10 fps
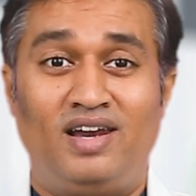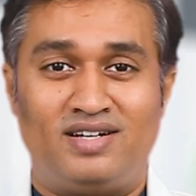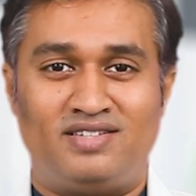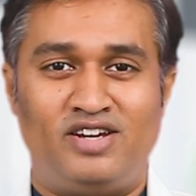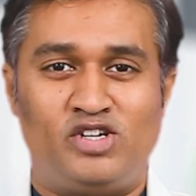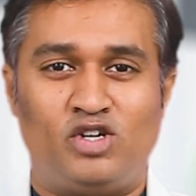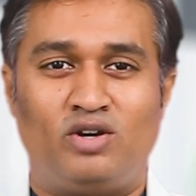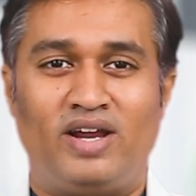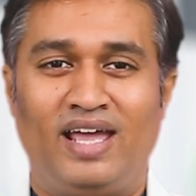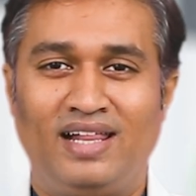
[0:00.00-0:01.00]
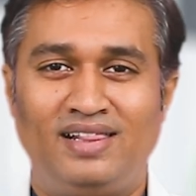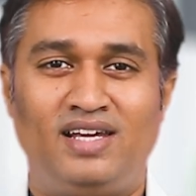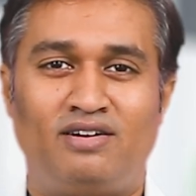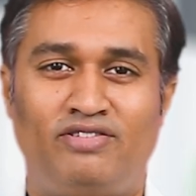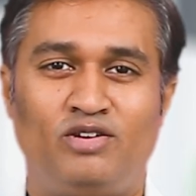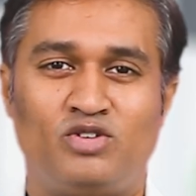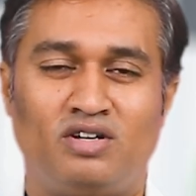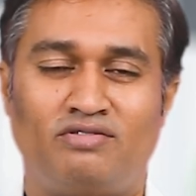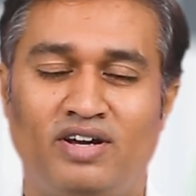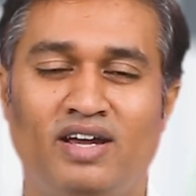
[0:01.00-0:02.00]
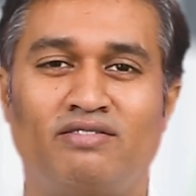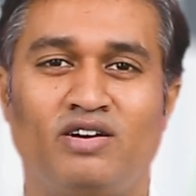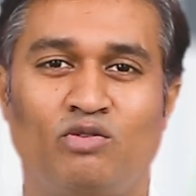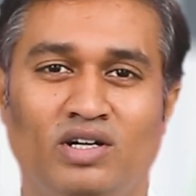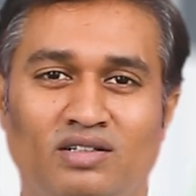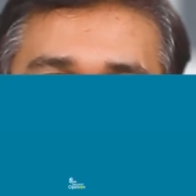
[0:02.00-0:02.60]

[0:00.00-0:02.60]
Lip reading: Let's ensure a healthier future for everyone.